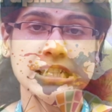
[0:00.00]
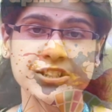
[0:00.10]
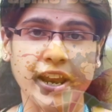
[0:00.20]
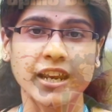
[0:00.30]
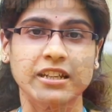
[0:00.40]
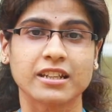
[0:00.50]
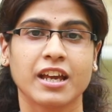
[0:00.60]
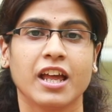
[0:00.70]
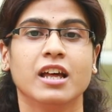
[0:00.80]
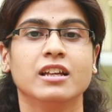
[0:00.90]
a trend
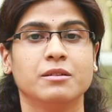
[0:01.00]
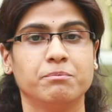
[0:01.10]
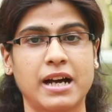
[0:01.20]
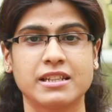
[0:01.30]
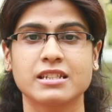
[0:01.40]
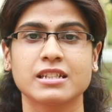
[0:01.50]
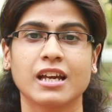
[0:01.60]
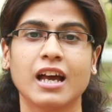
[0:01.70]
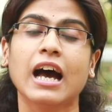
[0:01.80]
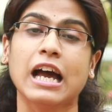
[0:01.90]
but
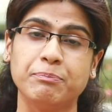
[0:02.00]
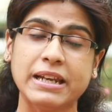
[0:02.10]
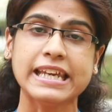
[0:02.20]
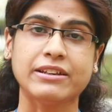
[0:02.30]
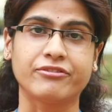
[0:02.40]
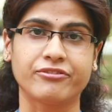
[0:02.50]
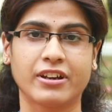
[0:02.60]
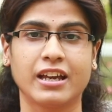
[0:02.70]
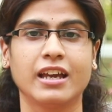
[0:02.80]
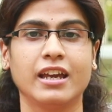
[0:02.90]
I believe
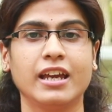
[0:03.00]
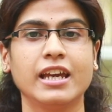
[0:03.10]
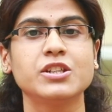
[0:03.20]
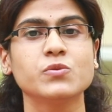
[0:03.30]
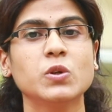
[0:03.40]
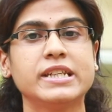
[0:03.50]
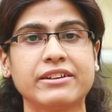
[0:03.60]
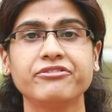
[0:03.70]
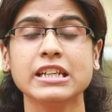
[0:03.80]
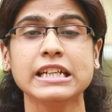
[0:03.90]
it would
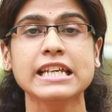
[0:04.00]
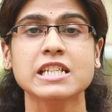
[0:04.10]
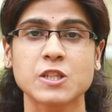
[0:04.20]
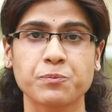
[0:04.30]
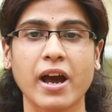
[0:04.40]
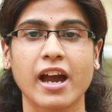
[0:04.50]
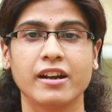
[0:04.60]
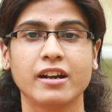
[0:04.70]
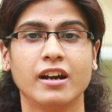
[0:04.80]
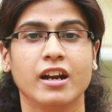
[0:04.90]
definitely
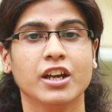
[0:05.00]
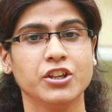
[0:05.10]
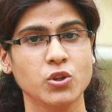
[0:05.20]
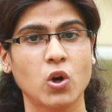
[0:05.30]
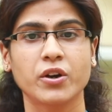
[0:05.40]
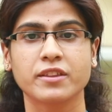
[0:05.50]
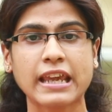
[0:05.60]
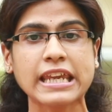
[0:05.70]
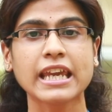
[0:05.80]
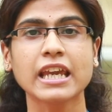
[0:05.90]
inspire you're
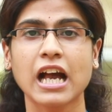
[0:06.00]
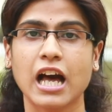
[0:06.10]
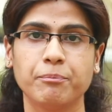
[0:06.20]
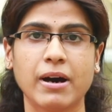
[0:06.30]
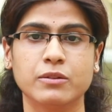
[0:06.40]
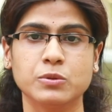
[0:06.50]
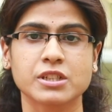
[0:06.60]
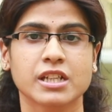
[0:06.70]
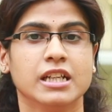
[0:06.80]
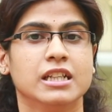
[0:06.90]
thinking about
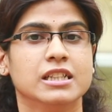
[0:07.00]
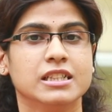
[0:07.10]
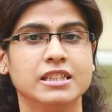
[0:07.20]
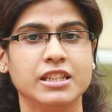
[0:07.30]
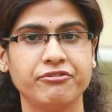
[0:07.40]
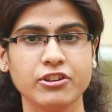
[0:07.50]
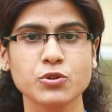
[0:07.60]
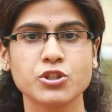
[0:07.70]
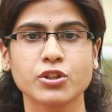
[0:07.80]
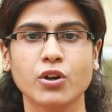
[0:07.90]
the
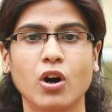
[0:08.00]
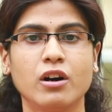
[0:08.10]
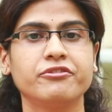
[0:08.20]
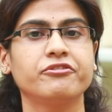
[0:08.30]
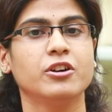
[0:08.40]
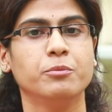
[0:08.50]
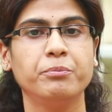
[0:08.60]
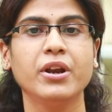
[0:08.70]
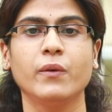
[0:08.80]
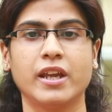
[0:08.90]
future of
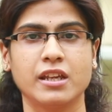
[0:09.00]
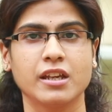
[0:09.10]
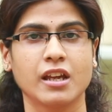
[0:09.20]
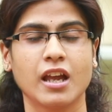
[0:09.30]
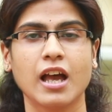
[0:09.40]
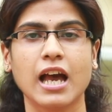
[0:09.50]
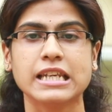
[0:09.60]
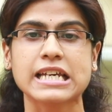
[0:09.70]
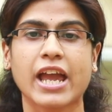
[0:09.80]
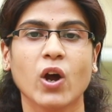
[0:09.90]
brewing
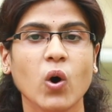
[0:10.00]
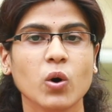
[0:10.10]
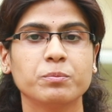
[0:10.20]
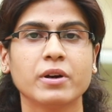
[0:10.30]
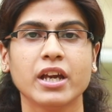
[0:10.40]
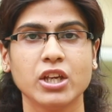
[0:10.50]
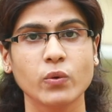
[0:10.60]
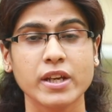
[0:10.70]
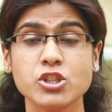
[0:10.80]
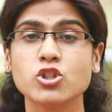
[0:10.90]
and I hope
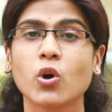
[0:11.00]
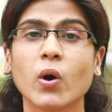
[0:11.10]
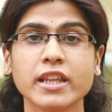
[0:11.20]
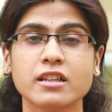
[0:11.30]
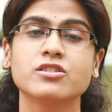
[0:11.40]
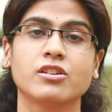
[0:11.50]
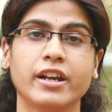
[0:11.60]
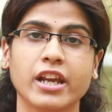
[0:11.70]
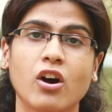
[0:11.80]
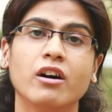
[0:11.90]
you enjoy the
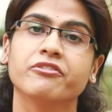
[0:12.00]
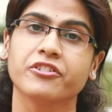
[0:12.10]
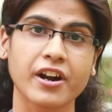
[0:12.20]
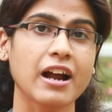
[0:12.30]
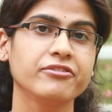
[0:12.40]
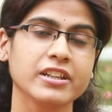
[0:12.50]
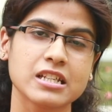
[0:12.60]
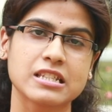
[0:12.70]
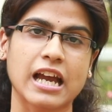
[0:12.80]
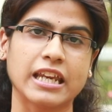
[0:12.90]
journey of graphic
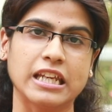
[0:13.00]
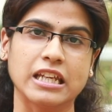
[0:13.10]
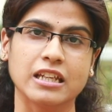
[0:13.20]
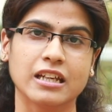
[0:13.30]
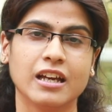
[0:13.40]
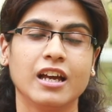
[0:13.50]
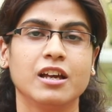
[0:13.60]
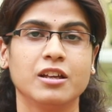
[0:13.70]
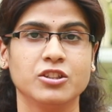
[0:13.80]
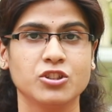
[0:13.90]

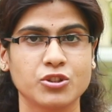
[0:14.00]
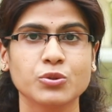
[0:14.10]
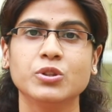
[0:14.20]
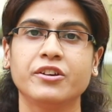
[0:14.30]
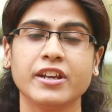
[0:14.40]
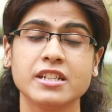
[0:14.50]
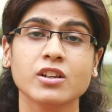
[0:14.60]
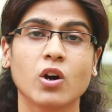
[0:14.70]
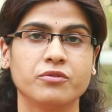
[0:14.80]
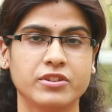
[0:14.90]
designing through the
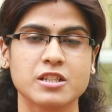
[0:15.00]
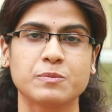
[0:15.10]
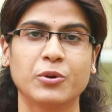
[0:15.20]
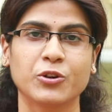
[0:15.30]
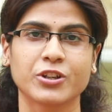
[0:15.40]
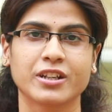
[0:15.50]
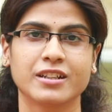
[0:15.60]
reading of this book.